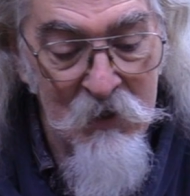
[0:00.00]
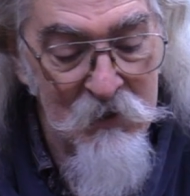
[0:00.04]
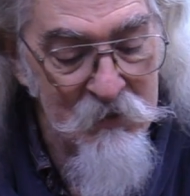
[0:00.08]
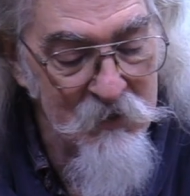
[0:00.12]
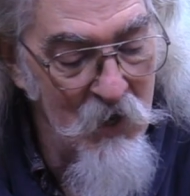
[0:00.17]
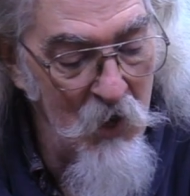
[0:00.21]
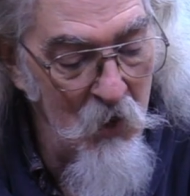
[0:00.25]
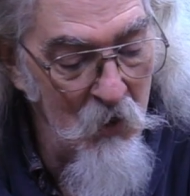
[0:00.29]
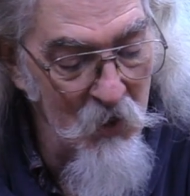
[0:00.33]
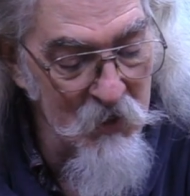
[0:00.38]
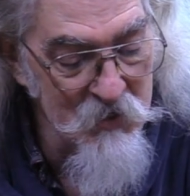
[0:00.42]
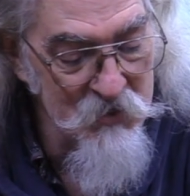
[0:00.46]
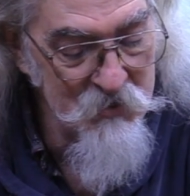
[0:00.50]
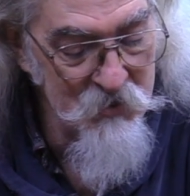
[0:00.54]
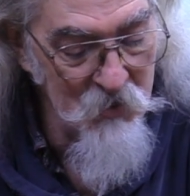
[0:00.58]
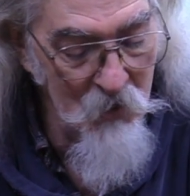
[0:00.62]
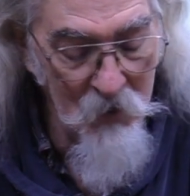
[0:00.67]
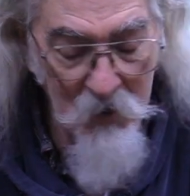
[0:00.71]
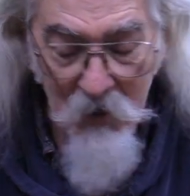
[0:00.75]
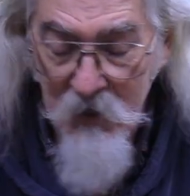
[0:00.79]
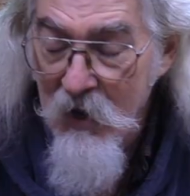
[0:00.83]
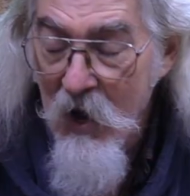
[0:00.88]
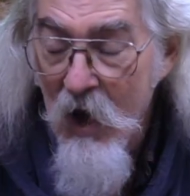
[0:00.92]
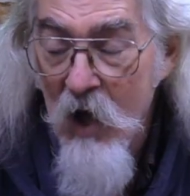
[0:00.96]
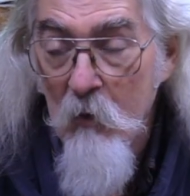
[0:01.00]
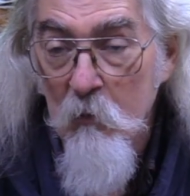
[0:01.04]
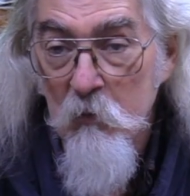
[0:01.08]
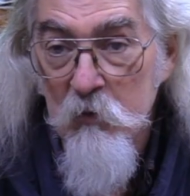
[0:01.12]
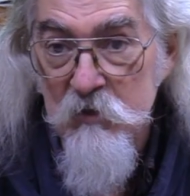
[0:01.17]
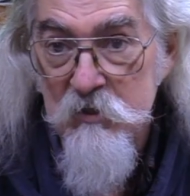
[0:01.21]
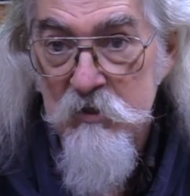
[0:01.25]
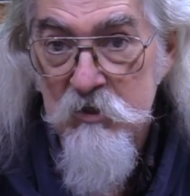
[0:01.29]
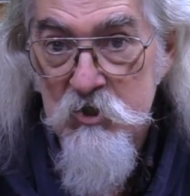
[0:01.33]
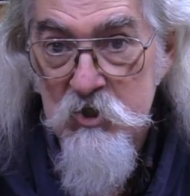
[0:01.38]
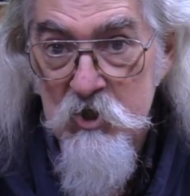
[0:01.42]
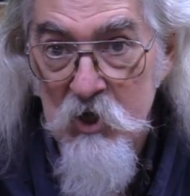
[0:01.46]
Now, I started out
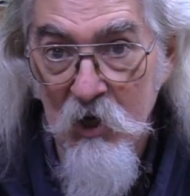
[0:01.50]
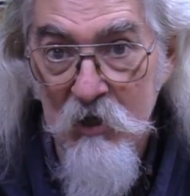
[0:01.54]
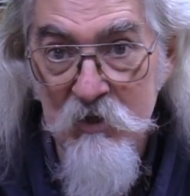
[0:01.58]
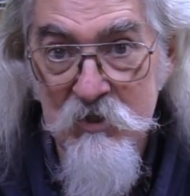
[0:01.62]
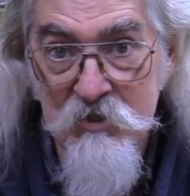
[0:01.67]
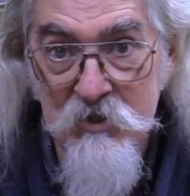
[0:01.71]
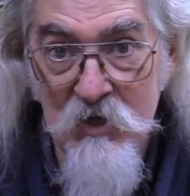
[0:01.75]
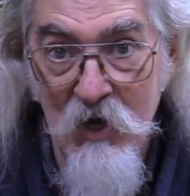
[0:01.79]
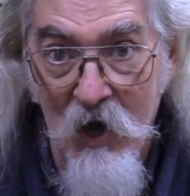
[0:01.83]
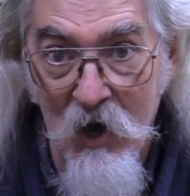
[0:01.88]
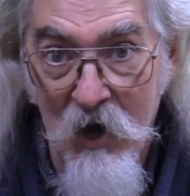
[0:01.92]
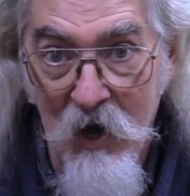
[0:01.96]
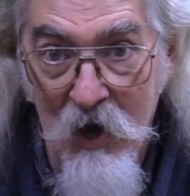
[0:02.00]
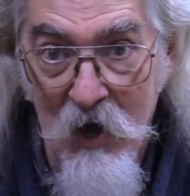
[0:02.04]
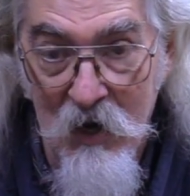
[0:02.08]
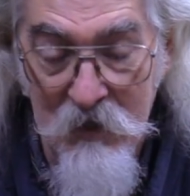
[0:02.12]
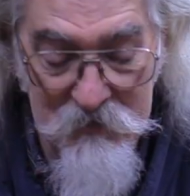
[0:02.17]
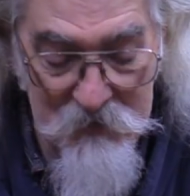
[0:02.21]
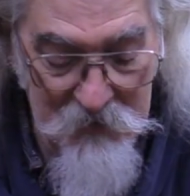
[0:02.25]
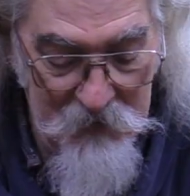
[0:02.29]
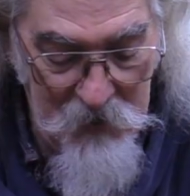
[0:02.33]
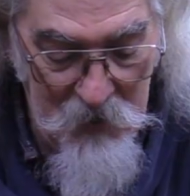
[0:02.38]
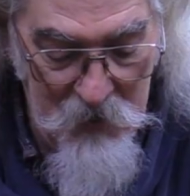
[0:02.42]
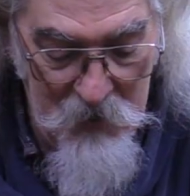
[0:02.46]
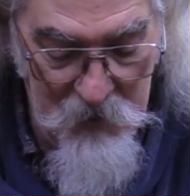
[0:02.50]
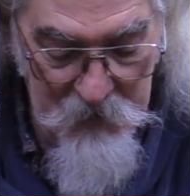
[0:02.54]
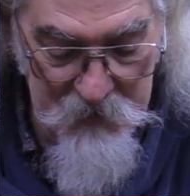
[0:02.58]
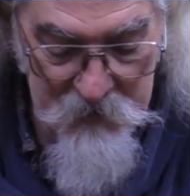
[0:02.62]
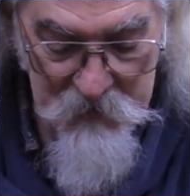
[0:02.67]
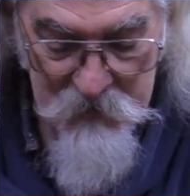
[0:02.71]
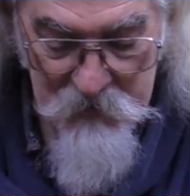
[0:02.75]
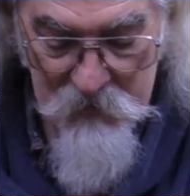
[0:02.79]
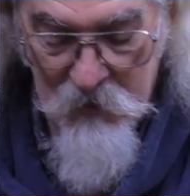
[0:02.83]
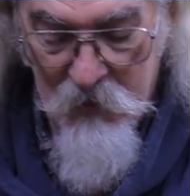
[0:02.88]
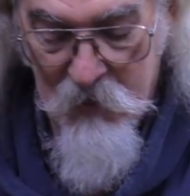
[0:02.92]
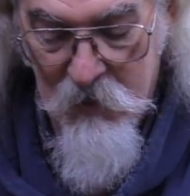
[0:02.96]
with just
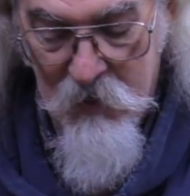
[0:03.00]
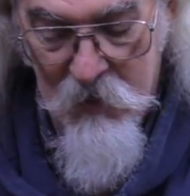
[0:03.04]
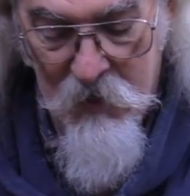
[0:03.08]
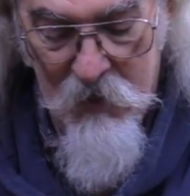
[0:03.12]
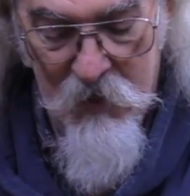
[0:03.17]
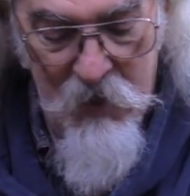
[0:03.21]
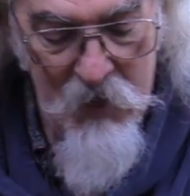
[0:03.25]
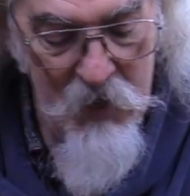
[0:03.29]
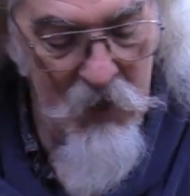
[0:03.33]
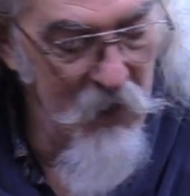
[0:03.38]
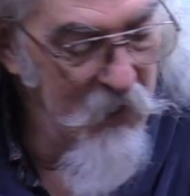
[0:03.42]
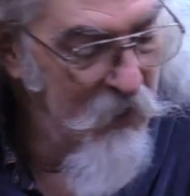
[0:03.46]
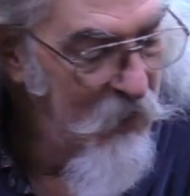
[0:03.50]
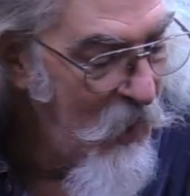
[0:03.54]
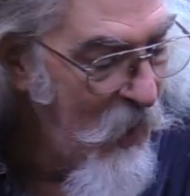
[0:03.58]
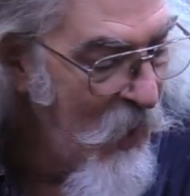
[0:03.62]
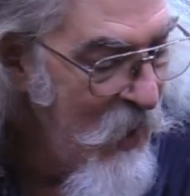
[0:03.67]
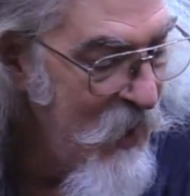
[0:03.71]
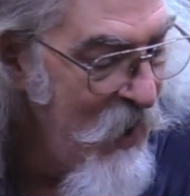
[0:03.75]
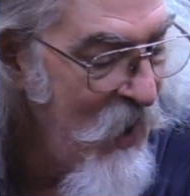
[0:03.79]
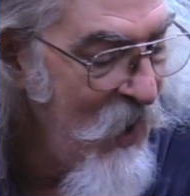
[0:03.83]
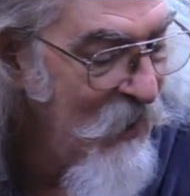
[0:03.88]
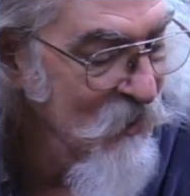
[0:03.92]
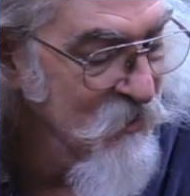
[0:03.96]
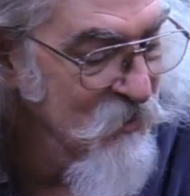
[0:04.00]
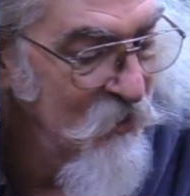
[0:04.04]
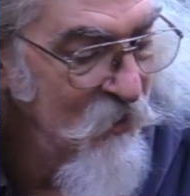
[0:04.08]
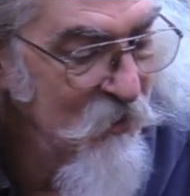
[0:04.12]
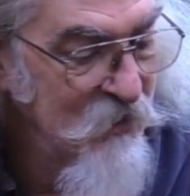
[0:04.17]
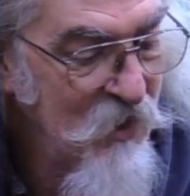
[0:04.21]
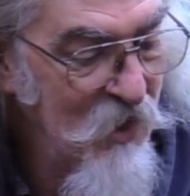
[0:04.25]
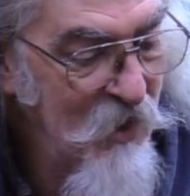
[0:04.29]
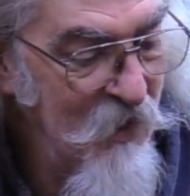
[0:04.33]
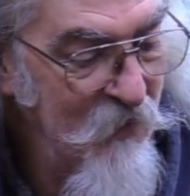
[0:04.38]
octagons, and I actually